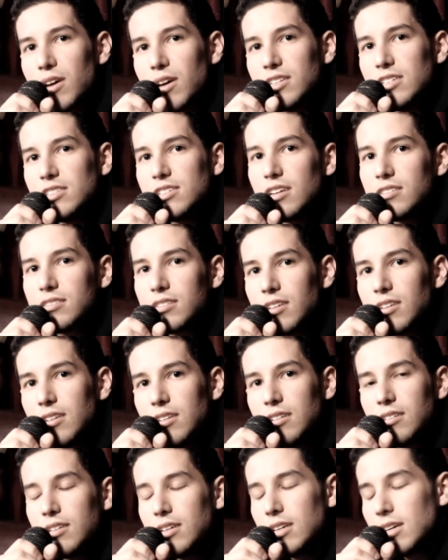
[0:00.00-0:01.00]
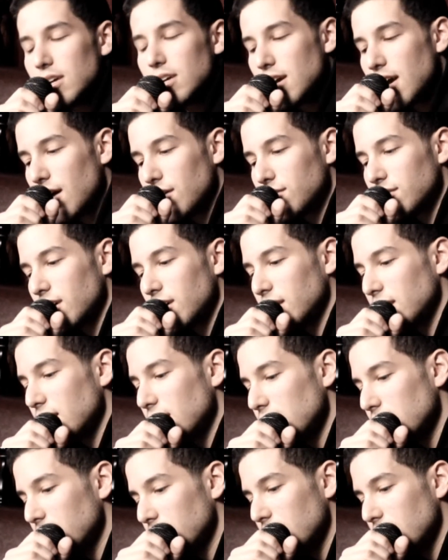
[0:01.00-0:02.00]
by DJ Skee, out in
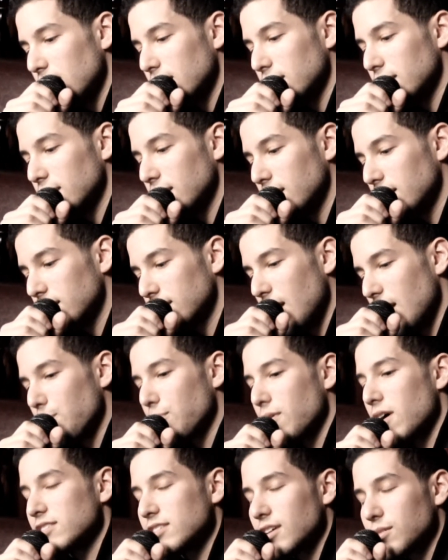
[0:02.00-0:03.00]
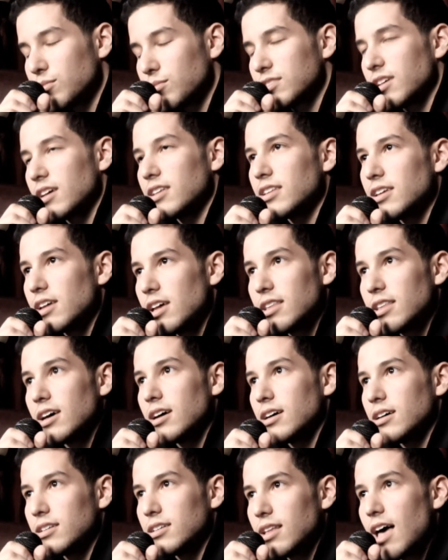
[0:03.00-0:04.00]
LA, and uh, that project was on the,
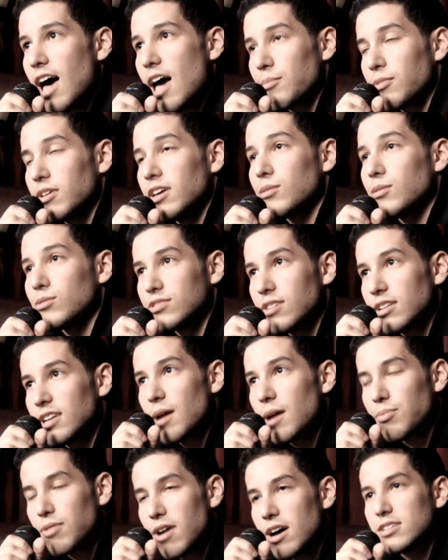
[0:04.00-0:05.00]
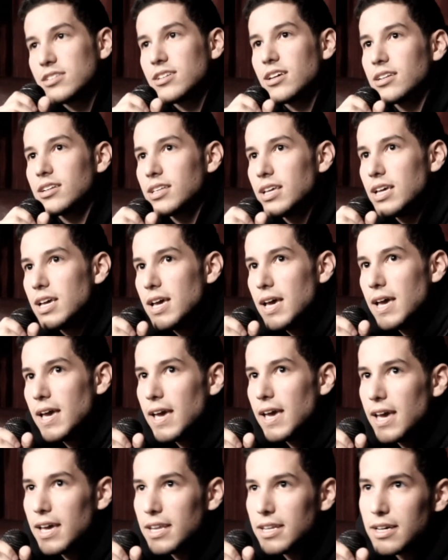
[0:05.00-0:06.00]
the I Am King was on that project,
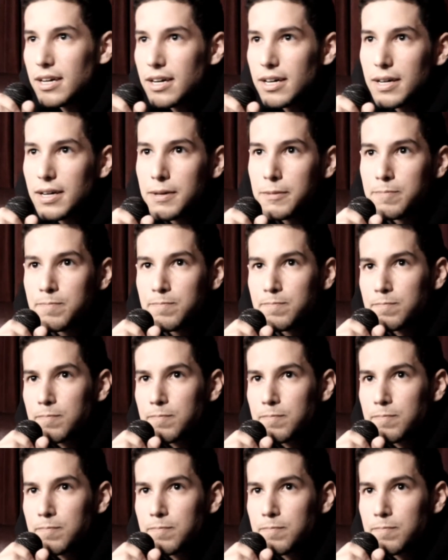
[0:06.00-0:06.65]
and um,